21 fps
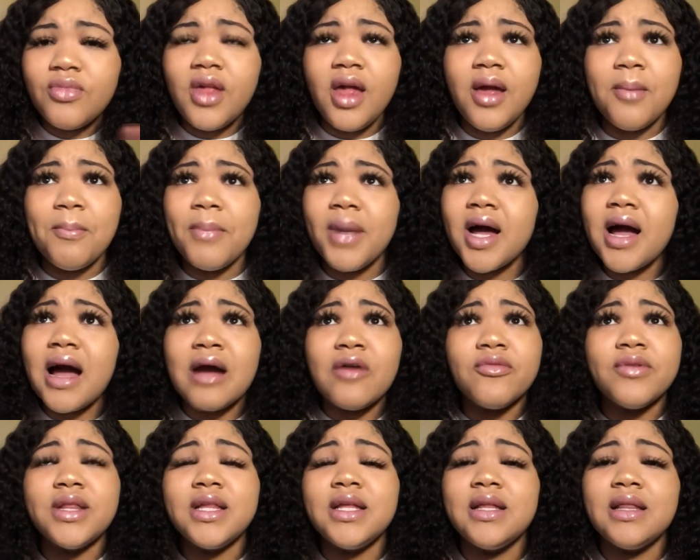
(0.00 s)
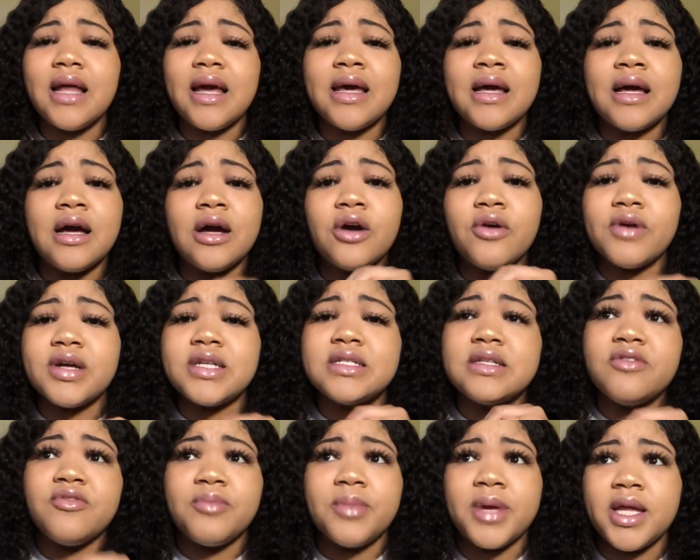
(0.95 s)
but I really like
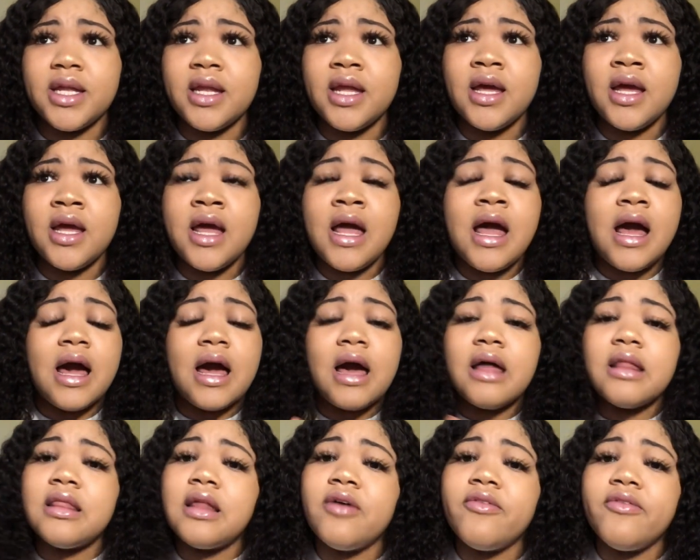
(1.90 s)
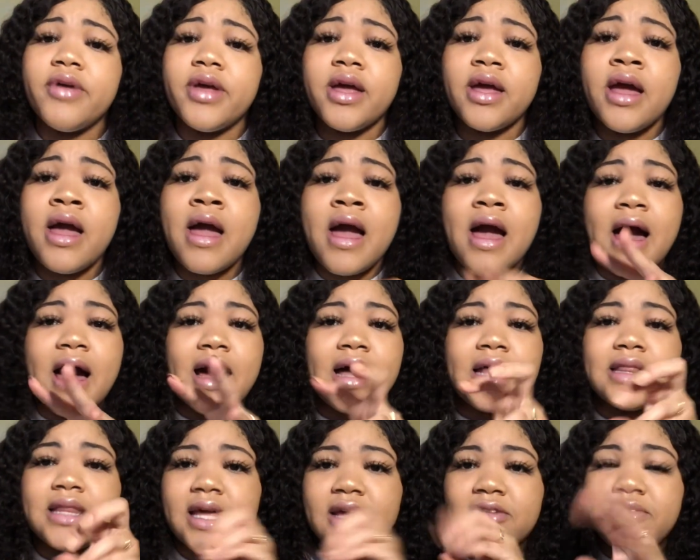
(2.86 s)
aggressive men. I love it. I
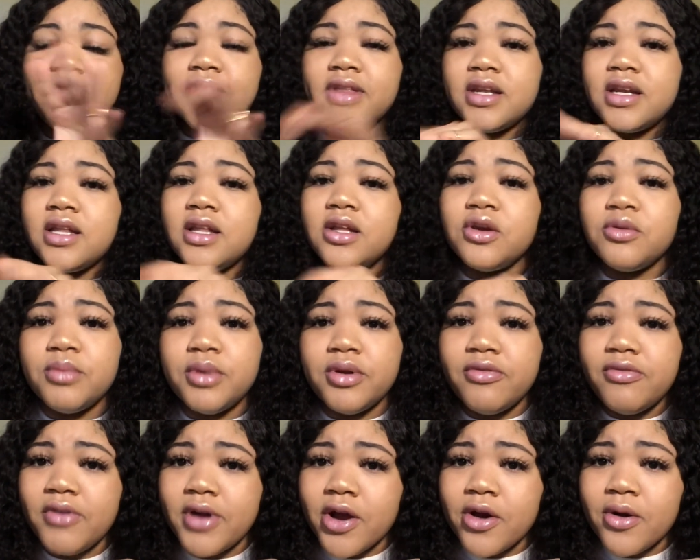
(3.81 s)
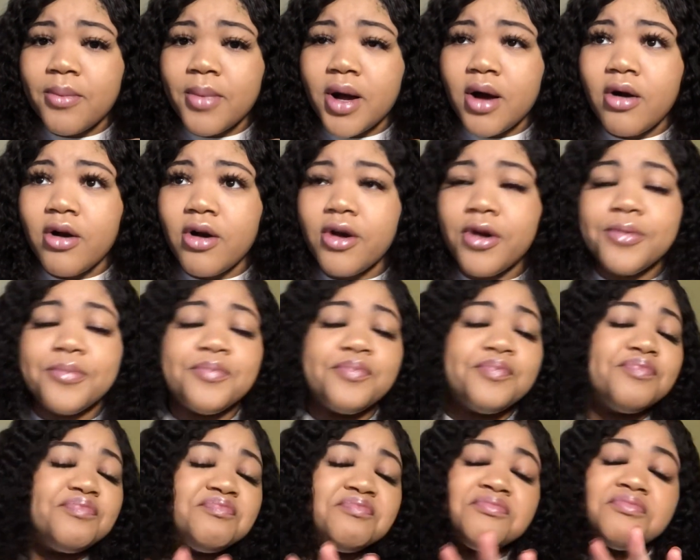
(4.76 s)
like feeling a little bit of fear in my heart.
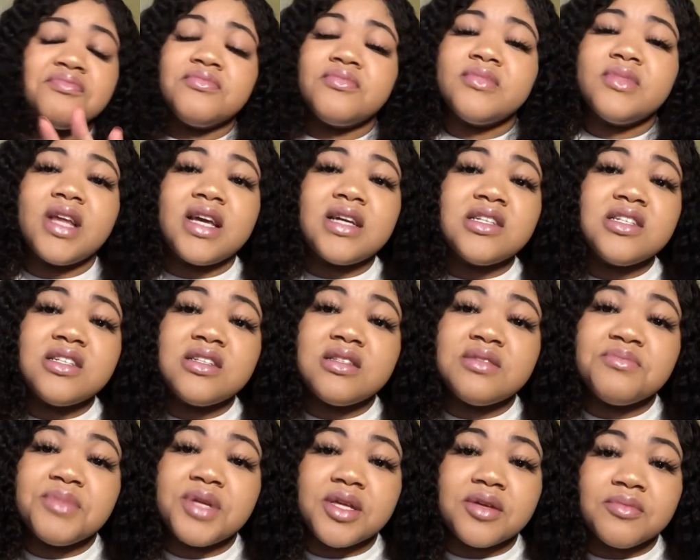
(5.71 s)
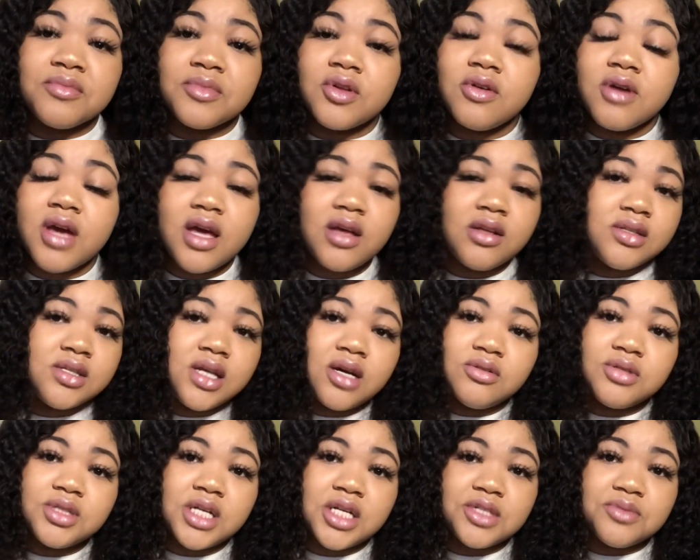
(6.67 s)
That's just me, okay?
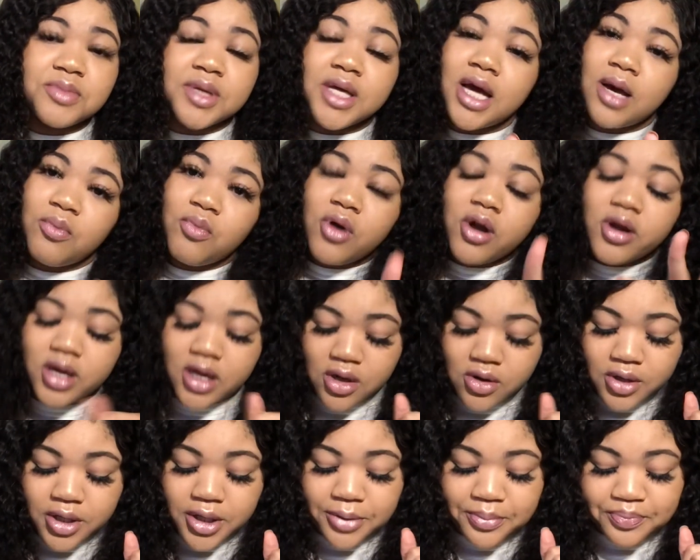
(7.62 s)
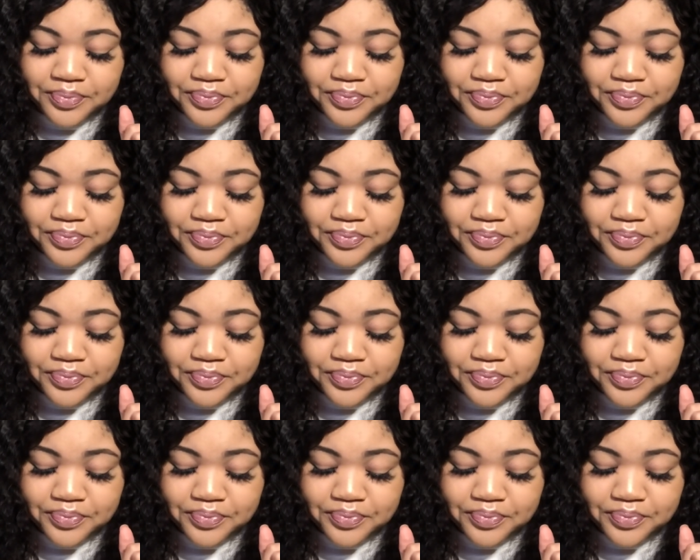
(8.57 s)
Don't judge me. I'm working on it,